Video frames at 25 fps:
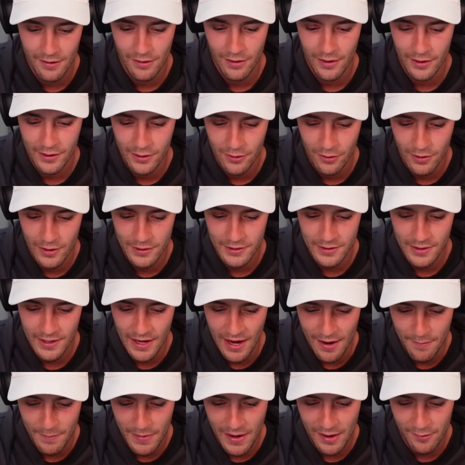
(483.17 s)
Like Kaiser
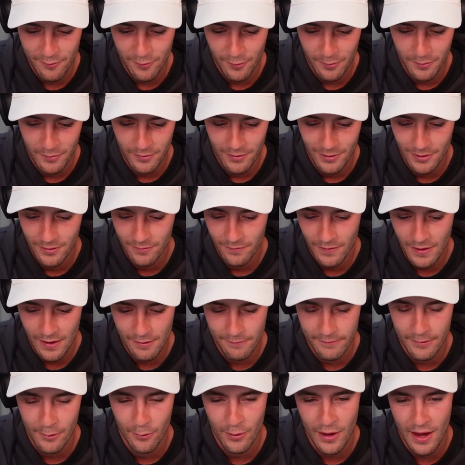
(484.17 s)
came back from a
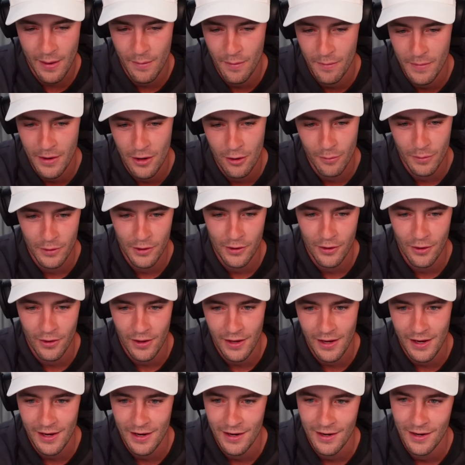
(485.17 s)
VFL game in Melbourne
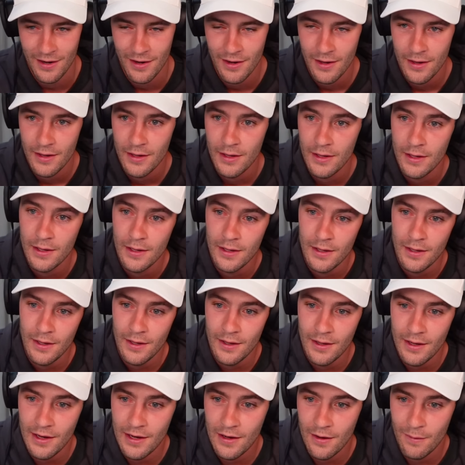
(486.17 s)
early, and
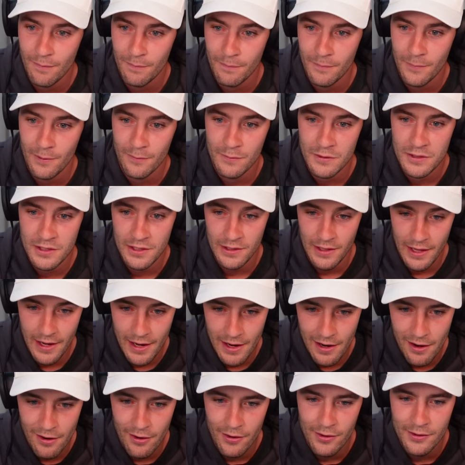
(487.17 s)
obviously
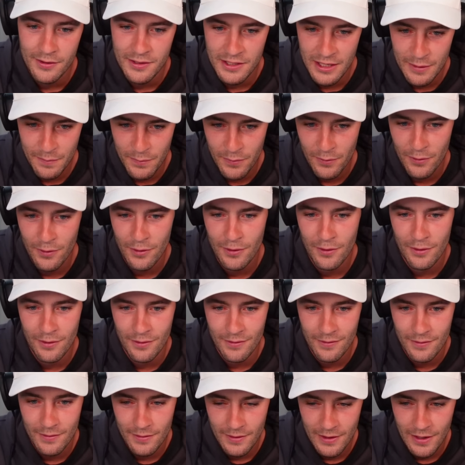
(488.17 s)
Lara and Tipper and
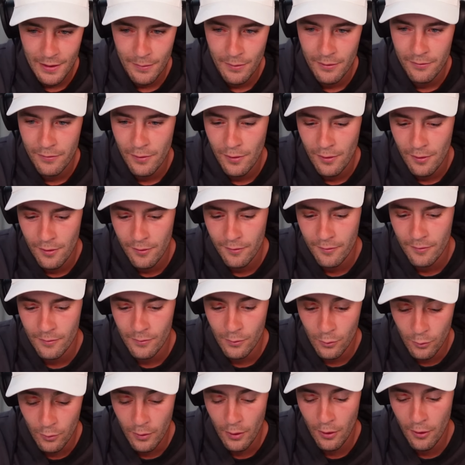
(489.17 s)
a couple of
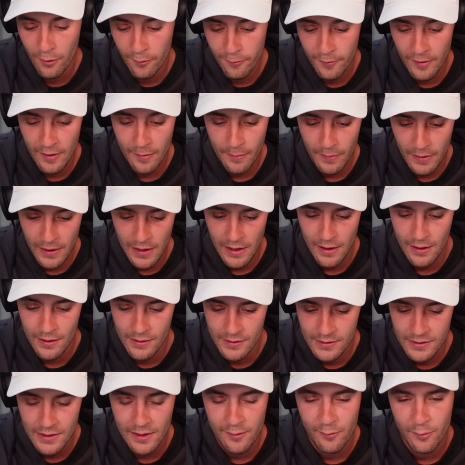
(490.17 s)
her family
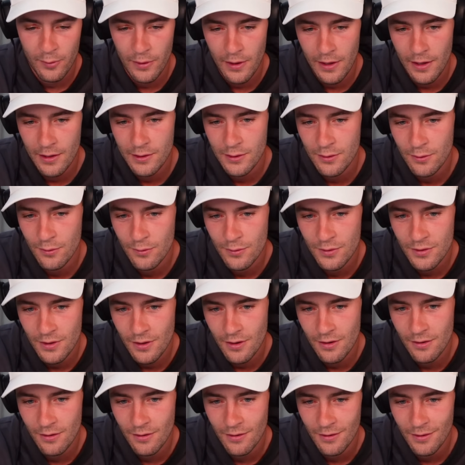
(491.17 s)
and stuff were there too.
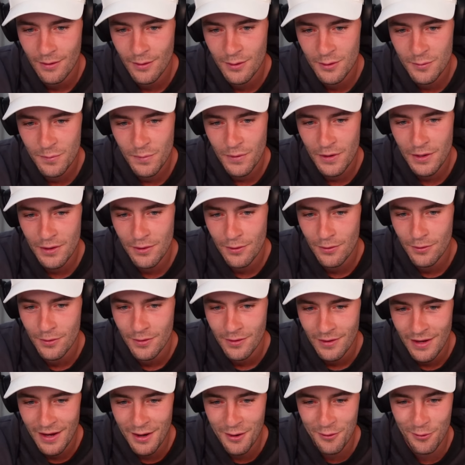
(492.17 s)
So it was pretty good.
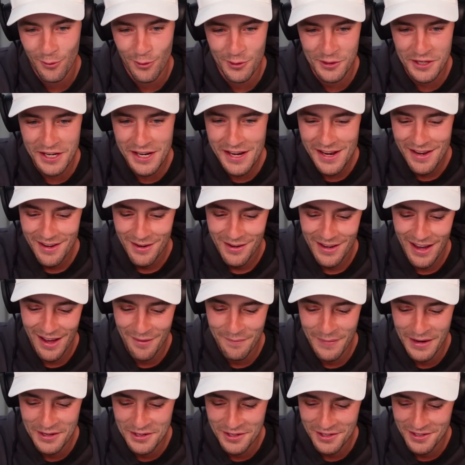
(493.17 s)
And Crosby,
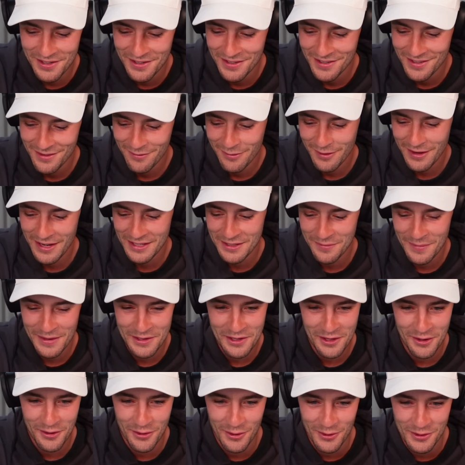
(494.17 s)
forget to
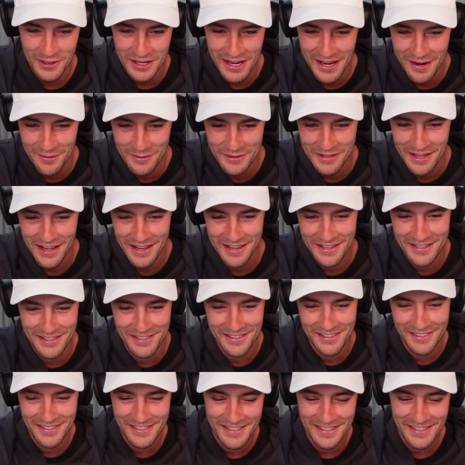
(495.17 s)
mention Crosby, he was there too.